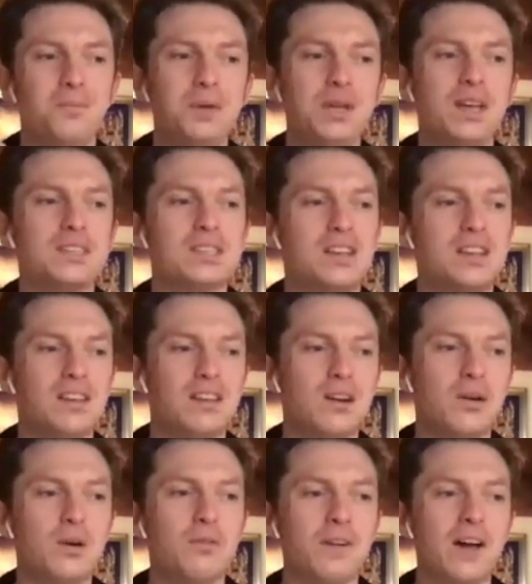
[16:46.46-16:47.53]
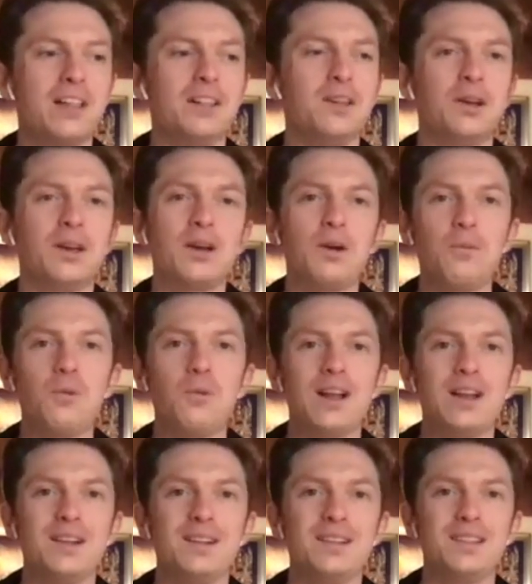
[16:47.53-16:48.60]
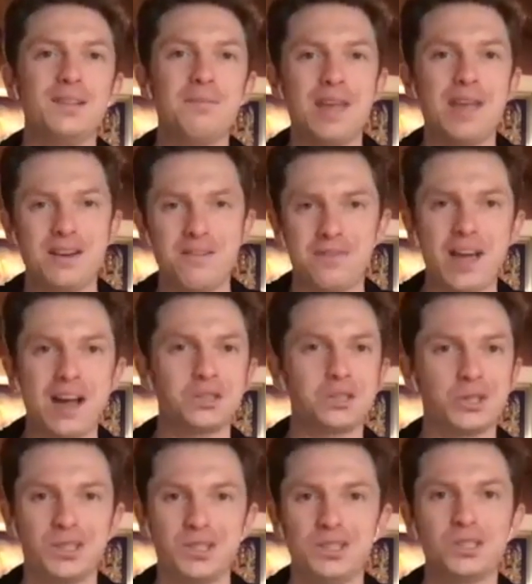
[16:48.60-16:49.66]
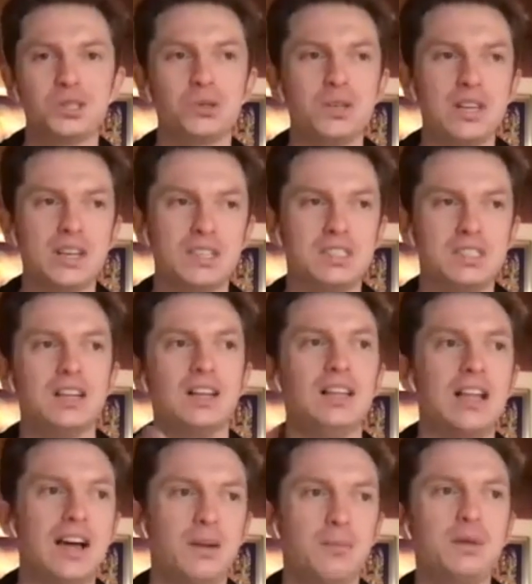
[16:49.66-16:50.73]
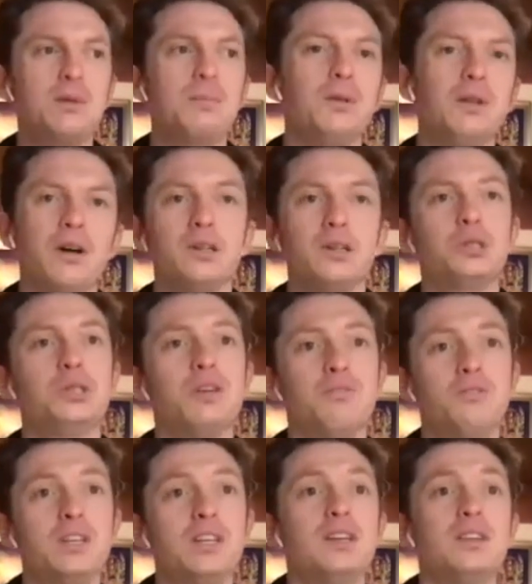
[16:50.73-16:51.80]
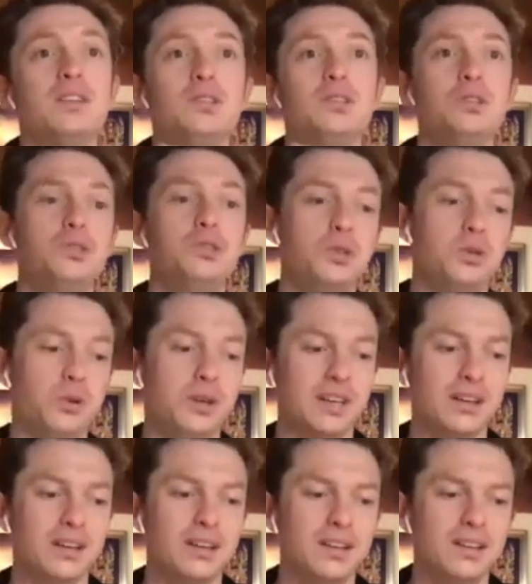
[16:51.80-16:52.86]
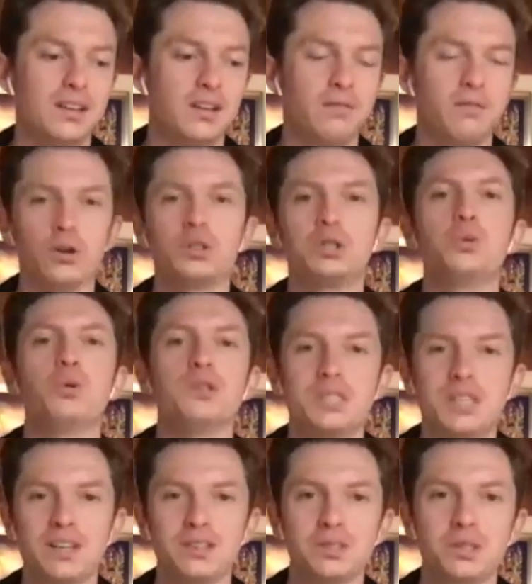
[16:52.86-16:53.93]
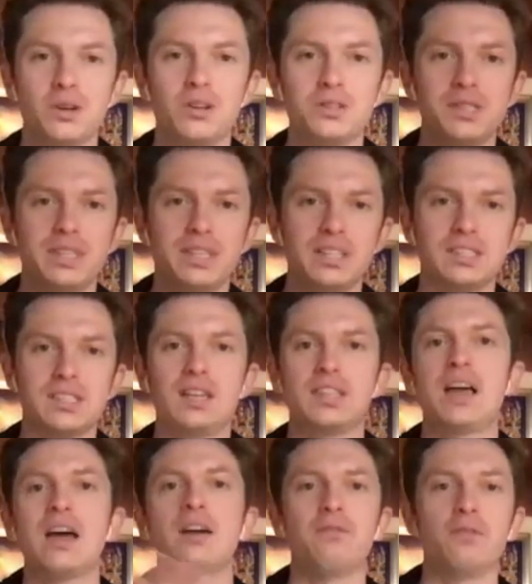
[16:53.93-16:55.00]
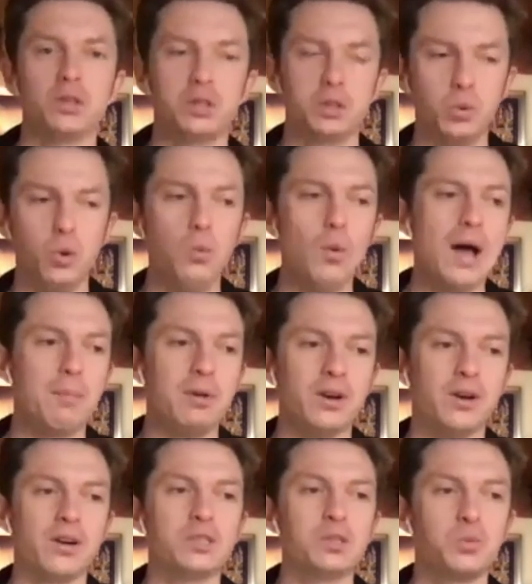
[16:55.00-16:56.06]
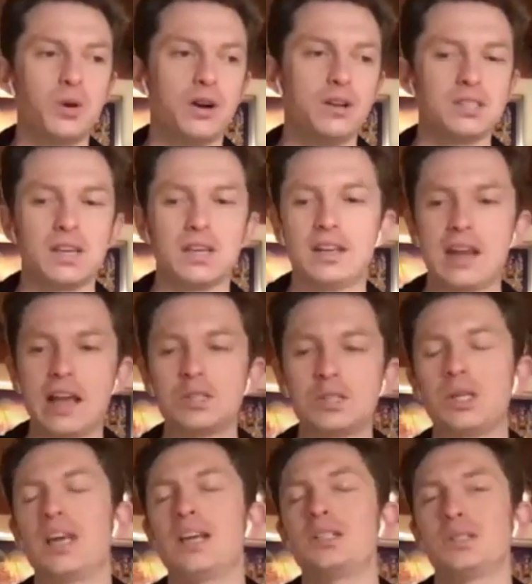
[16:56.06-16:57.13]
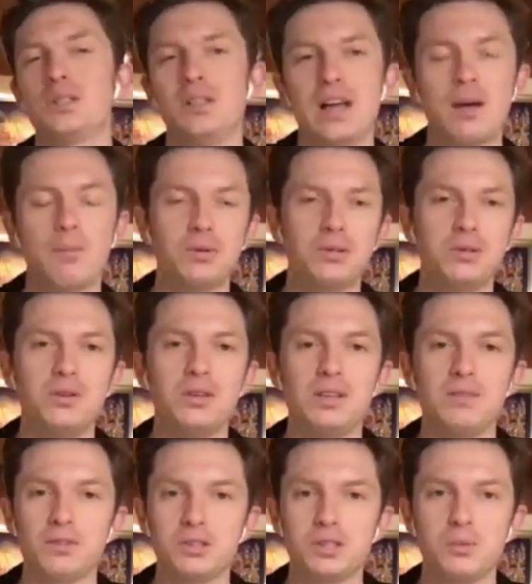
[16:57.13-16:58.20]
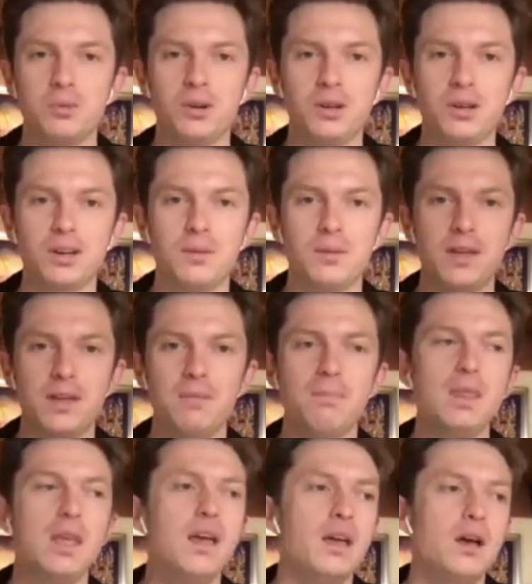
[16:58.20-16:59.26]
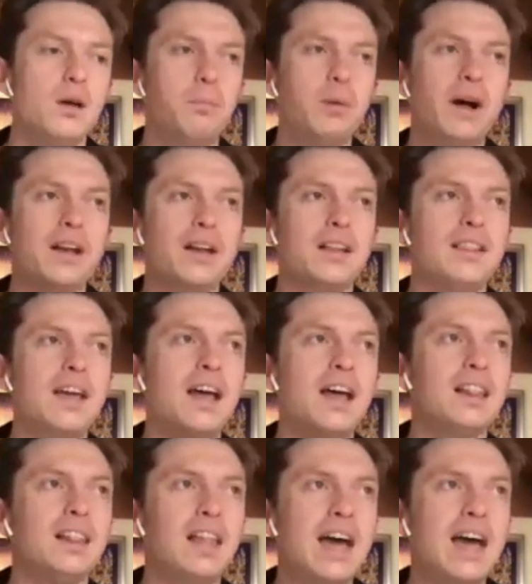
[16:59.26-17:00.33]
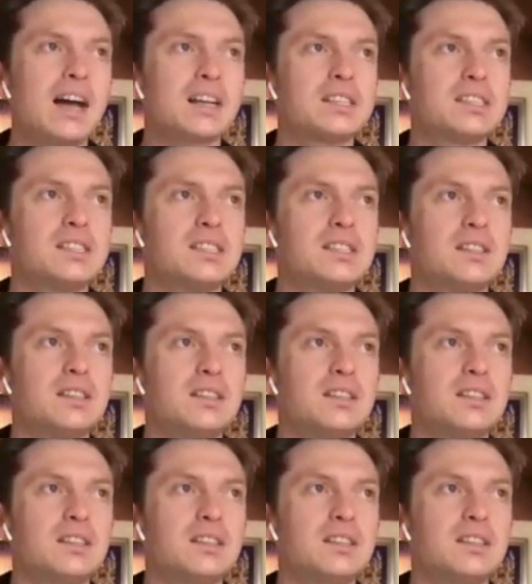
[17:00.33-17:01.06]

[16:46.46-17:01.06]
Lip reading: because if I look at what the manufacturing industry has done, a lot of people are shifting to doing virtual sales calls and things like that, or virtual webinars where it's like an educational opportunity for someone to come in. But that lacks